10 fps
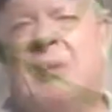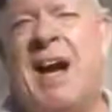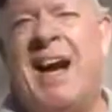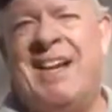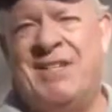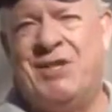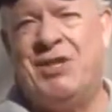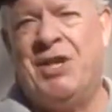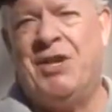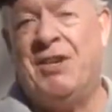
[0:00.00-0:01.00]
Well, hi, it's
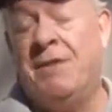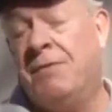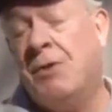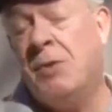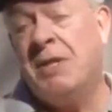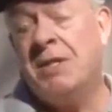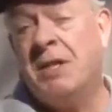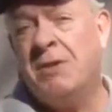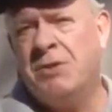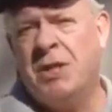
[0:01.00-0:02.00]
Jerry. A few weeks
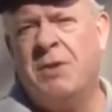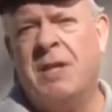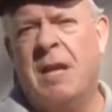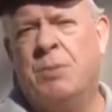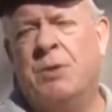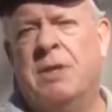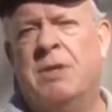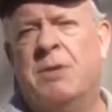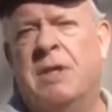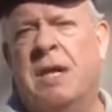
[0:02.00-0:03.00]
ago, Joan and I pulled
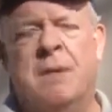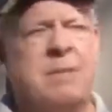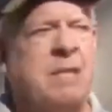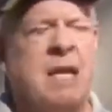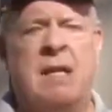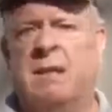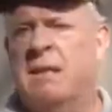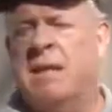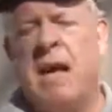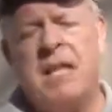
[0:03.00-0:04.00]
into a campsite,
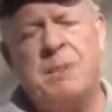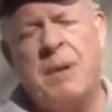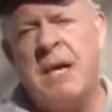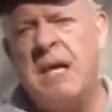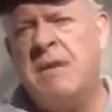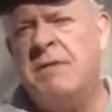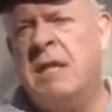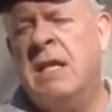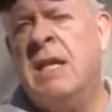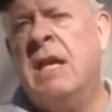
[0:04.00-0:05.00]
nice paved
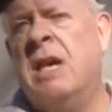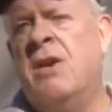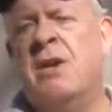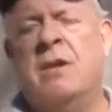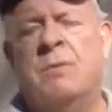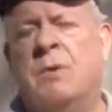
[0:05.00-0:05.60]
area.